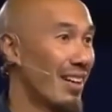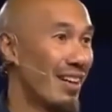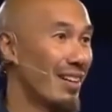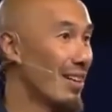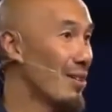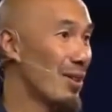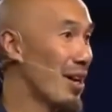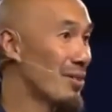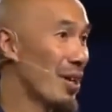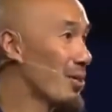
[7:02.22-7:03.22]

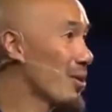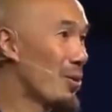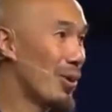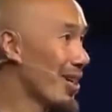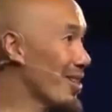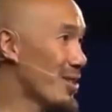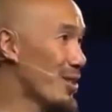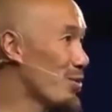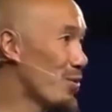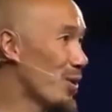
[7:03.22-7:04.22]
I'll go against
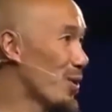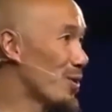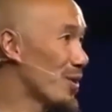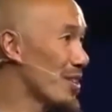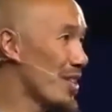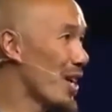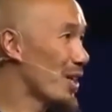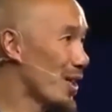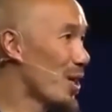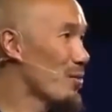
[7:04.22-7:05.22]
the flow because I
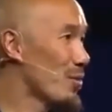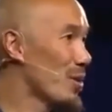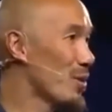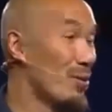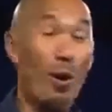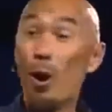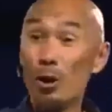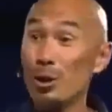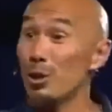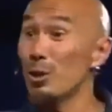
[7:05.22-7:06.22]
love you. Are
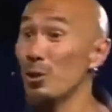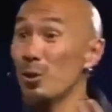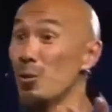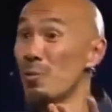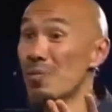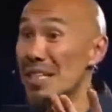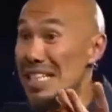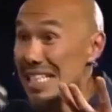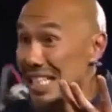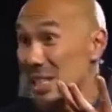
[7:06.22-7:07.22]
you
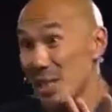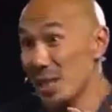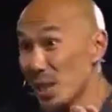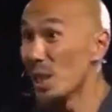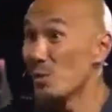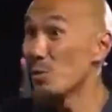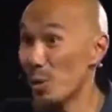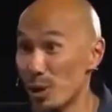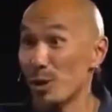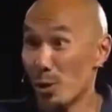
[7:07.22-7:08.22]
still in love
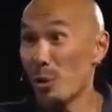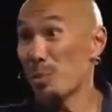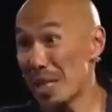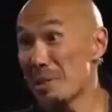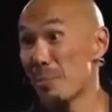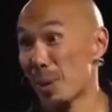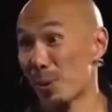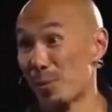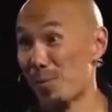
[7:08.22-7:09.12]
with your people?